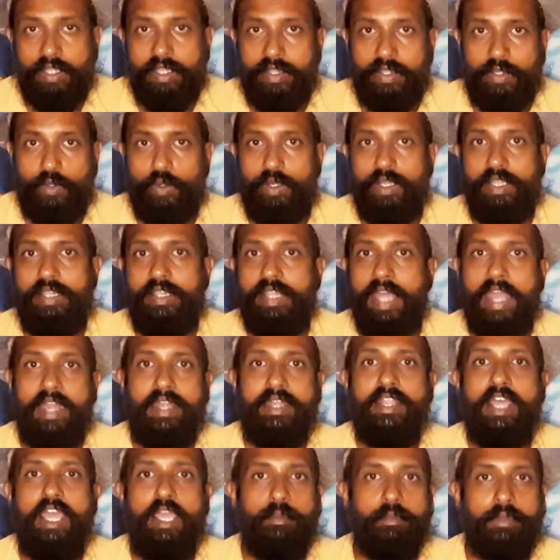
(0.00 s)
Only that
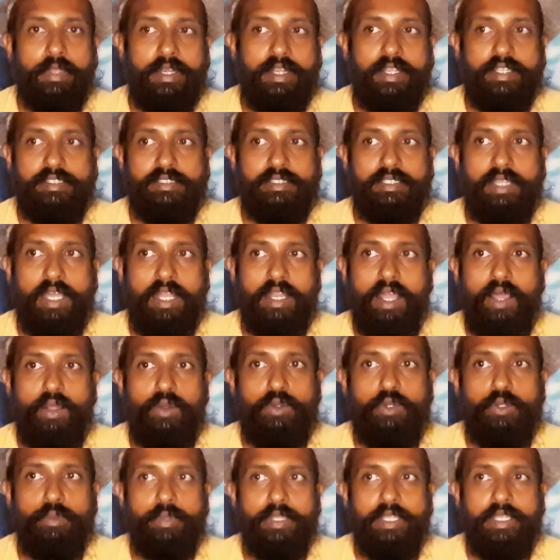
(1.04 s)
time it is allowed
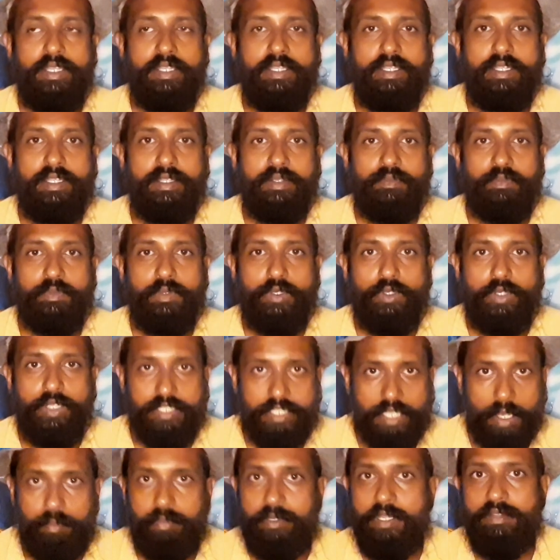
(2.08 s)
to be
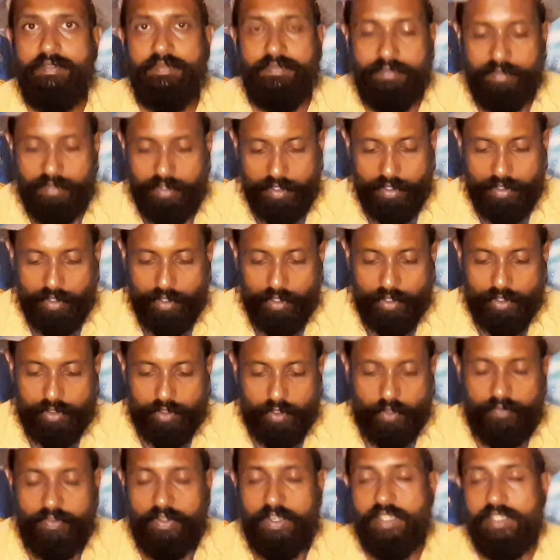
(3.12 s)
deceptive. So
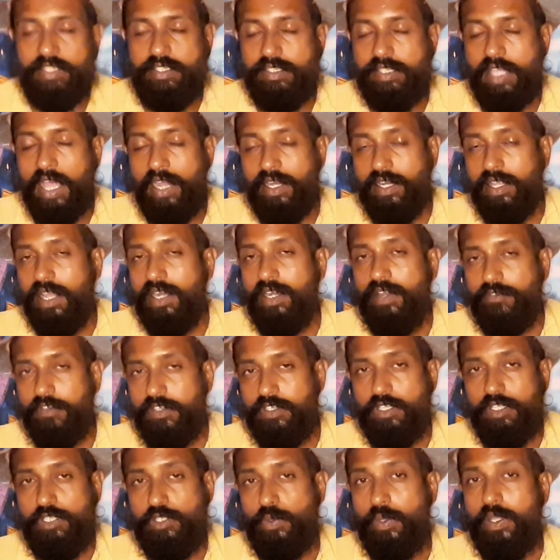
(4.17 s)
if it is that kind of a
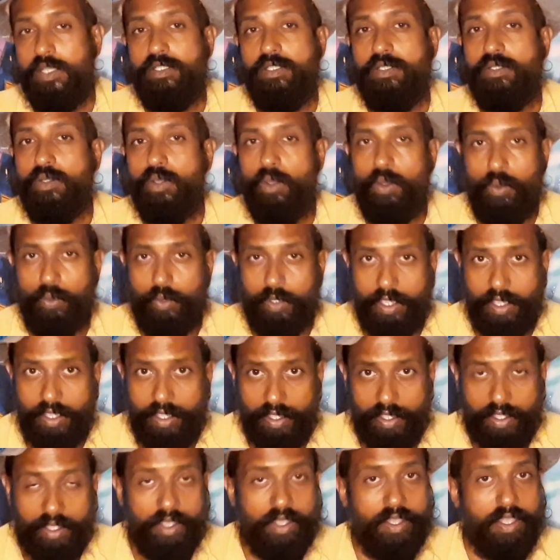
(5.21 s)
situation, okay.
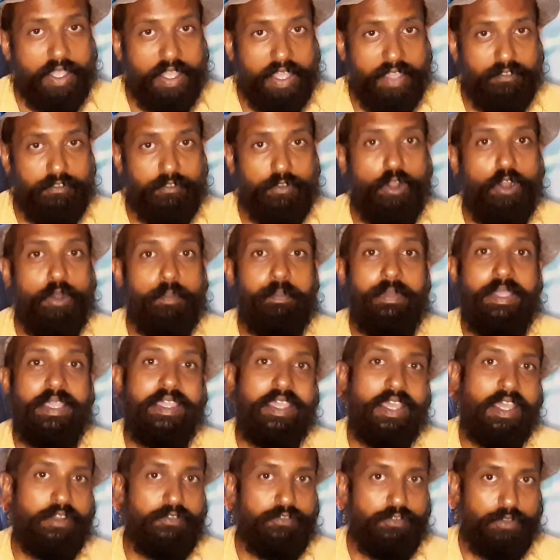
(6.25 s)
If not, be
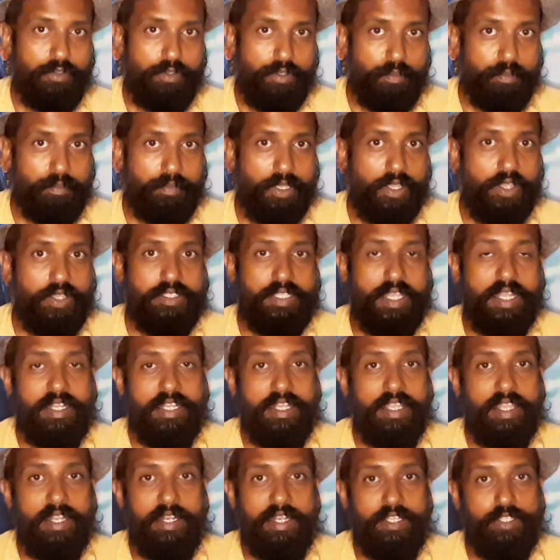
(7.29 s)
careful, because
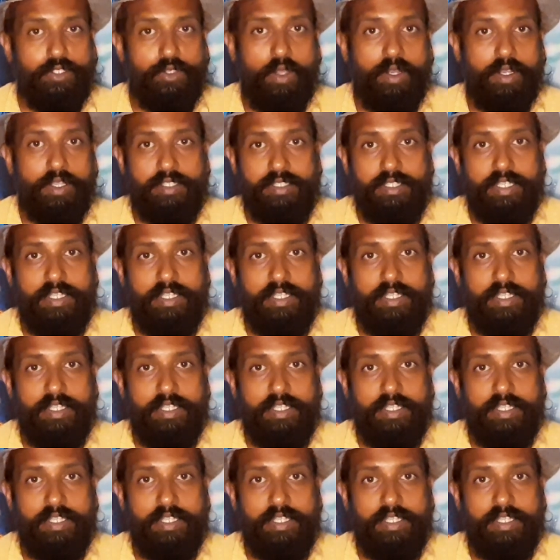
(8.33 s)
any dishonesty